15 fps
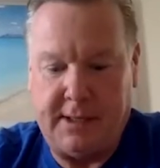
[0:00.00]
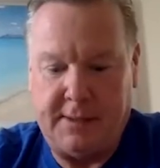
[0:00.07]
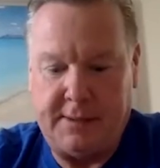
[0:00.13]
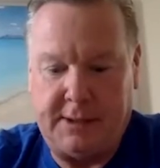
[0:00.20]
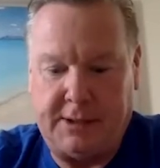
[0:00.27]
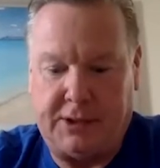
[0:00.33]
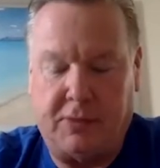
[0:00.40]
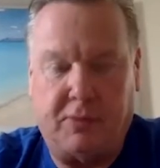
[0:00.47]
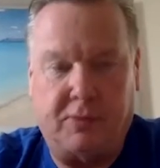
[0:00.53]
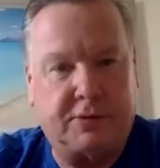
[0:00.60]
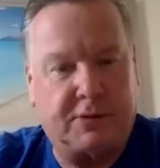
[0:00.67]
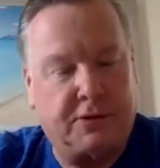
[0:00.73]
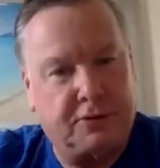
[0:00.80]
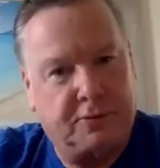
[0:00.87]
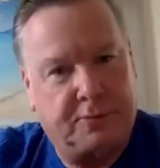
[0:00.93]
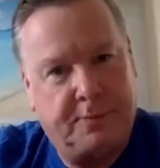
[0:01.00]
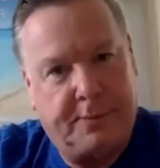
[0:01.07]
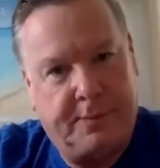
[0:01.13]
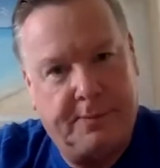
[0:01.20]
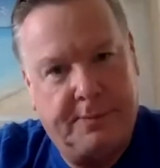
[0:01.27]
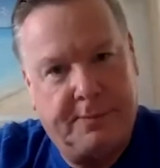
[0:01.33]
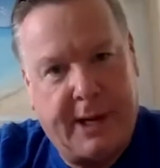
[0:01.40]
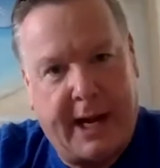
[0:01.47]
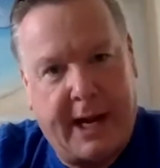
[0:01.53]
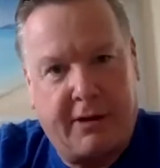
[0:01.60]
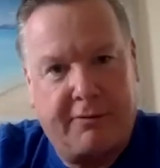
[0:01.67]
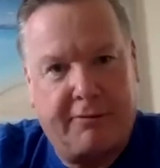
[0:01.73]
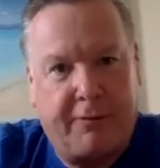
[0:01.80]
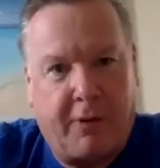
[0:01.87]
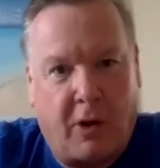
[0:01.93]
to pay
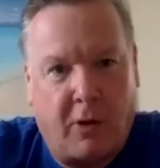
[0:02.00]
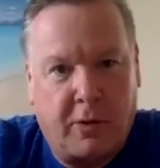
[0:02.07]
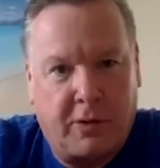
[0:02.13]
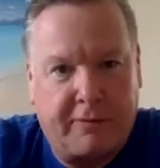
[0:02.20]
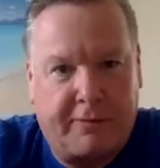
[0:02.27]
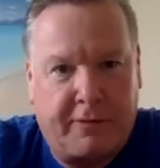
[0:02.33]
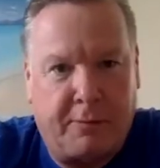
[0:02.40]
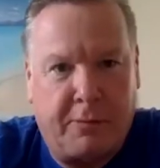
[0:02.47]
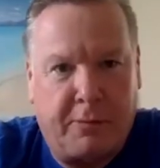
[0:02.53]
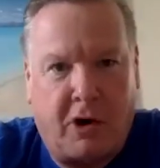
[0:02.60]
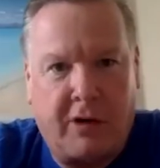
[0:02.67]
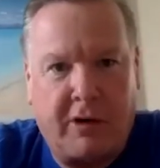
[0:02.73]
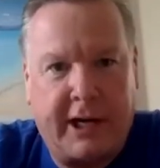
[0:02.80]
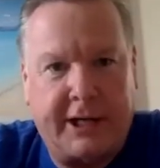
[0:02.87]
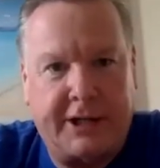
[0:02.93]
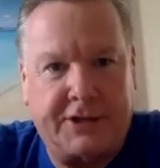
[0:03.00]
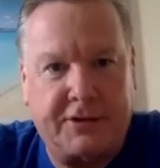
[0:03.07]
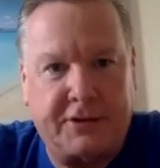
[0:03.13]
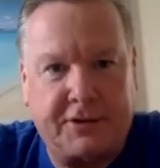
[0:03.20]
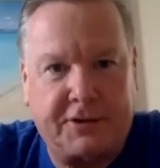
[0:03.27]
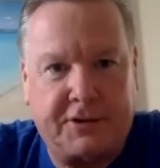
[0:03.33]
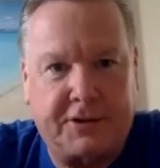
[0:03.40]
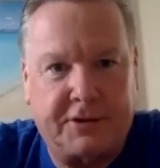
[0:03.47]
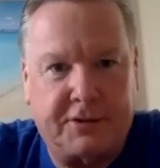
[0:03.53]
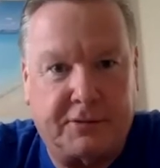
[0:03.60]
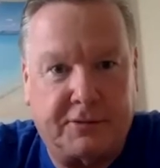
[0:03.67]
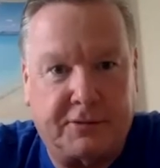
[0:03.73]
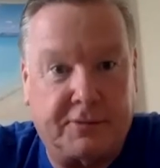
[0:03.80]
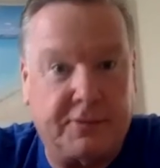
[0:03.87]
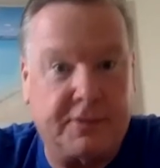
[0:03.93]
it forward from our angels to,
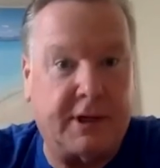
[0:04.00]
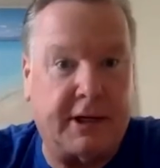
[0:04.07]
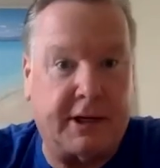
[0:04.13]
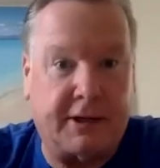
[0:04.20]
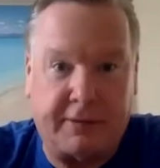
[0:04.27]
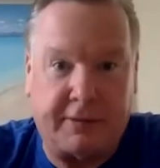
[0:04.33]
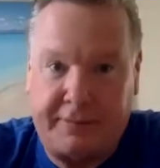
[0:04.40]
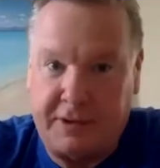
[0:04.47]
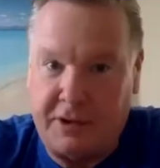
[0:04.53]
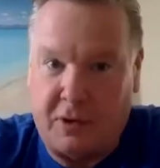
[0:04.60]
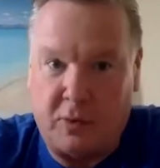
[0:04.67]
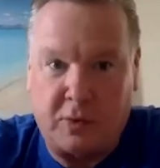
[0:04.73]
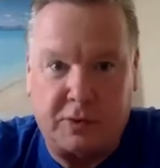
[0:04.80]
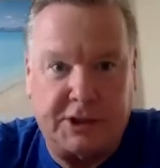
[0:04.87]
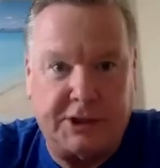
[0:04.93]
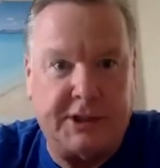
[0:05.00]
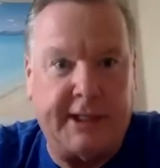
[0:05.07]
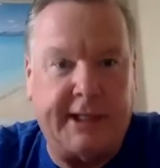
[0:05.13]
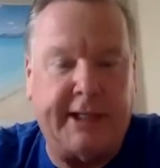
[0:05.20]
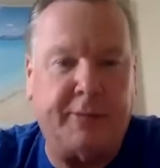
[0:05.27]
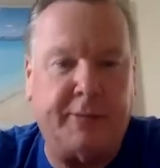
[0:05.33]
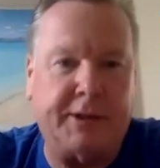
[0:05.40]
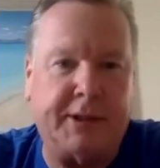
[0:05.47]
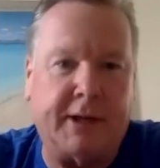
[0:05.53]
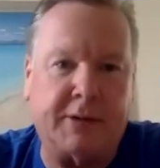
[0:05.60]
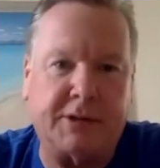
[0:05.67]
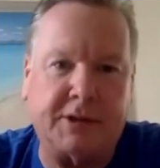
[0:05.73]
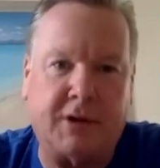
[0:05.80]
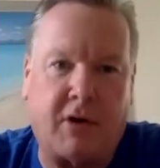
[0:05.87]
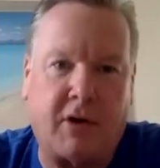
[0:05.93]
I don't know if you know Wounded Knee, but that was
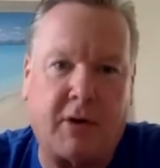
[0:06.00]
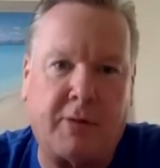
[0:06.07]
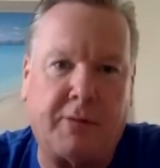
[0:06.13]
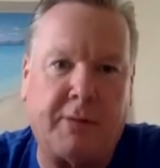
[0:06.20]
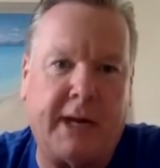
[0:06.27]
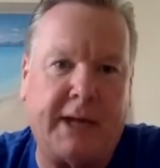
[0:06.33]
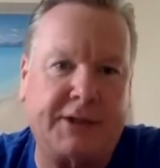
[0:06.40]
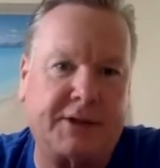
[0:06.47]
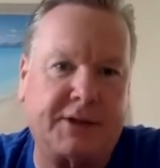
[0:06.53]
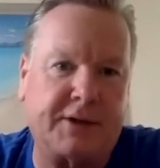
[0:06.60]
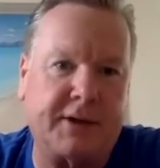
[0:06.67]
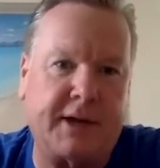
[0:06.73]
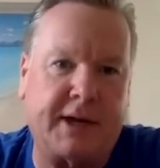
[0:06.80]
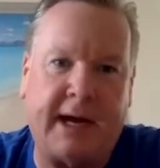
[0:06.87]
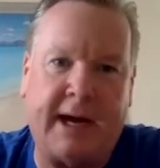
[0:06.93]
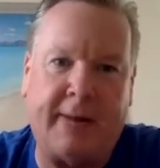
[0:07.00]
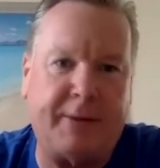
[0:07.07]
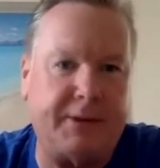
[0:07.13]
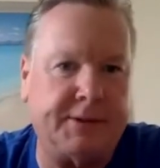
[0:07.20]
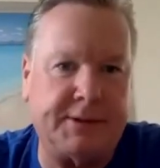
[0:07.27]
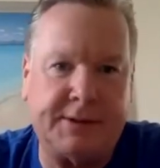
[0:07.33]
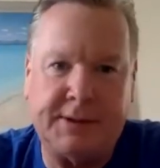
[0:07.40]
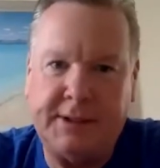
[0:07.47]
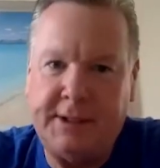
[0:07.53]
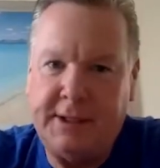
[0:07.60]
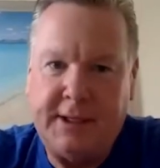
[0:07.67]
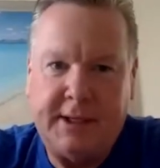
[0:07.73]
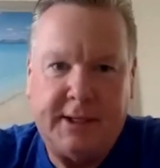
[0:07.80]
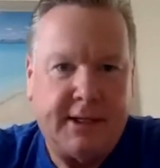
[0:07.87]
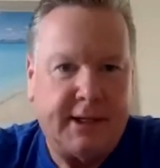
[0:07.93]
a horrible massacre that happened
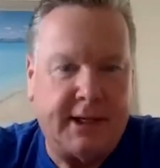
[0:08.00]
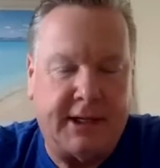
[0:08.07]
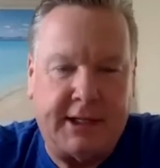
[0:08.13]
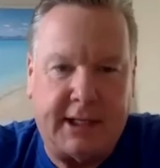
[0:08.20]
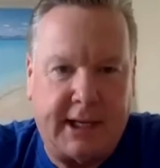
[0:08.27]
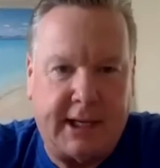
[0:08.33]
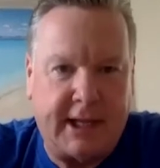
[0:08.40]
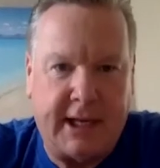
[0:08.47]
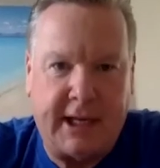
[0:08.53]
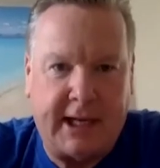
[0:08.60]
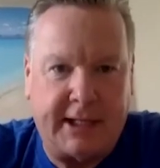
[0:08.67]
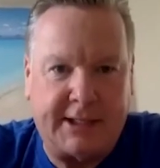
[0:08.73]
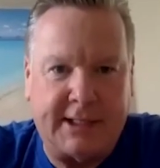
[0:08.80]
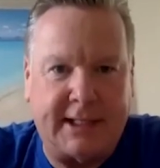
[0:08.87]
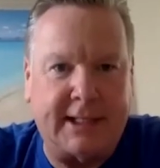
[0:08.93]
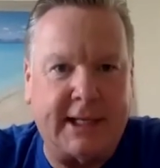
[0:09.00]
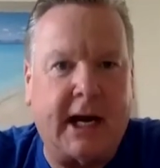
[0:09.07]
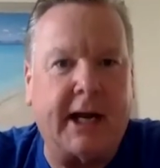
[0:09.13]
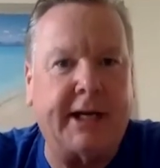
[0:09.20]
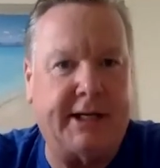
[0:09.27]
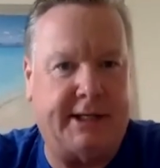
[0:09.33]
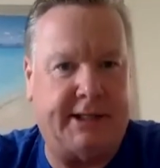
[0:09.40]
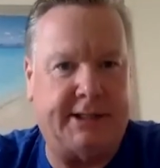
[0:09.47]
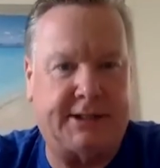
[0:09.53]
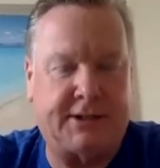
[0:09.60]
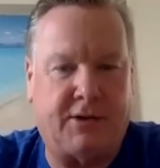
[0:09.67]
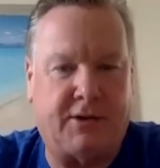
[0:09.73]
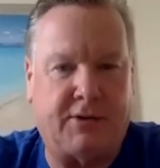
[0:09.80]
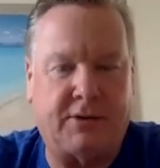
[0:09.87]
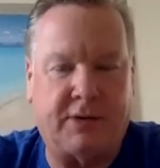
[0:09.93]
in 1890.
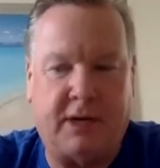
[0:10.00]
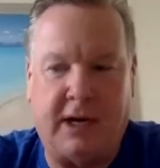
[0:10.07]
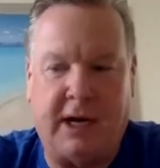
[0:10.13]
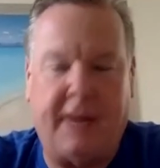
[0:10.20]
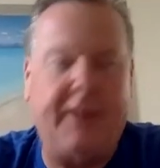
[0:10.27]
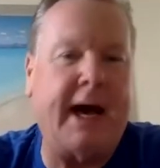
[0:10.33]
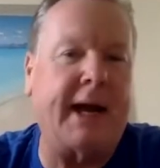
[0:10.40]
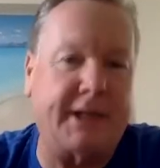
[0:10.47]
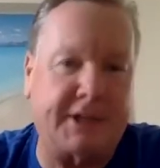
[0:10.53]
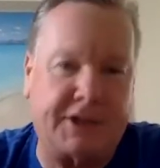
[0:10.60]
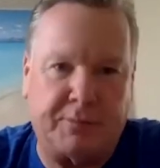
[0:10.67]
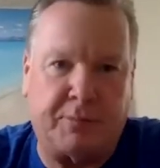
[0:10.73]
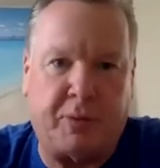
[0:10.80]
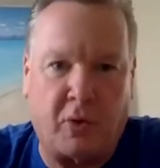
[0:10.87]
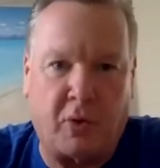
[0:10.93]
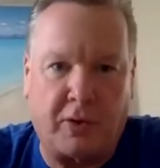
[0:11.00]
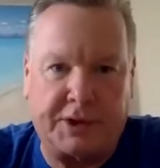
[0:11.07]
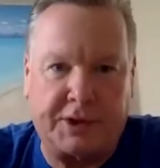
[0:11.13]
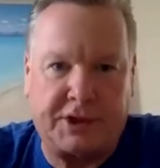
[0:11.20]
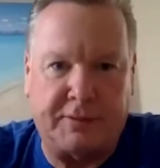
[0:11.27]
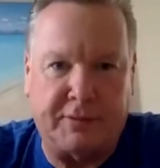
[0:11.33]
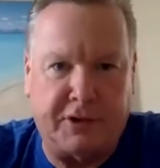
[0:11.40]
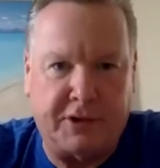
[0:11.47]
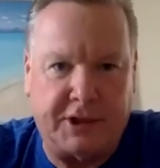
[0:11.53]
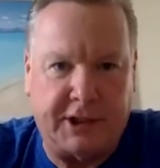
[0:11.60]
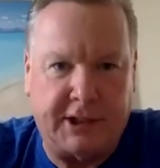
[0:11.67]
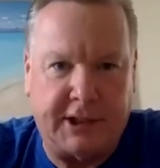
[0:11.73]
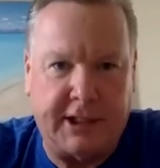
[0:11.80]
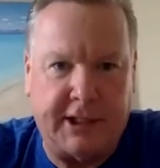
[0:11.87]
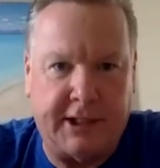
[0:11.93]
So, and that is the poorest
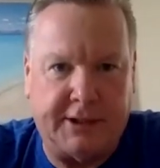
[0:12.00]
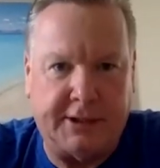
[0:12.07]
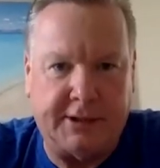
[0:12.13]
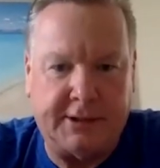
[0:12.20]
community in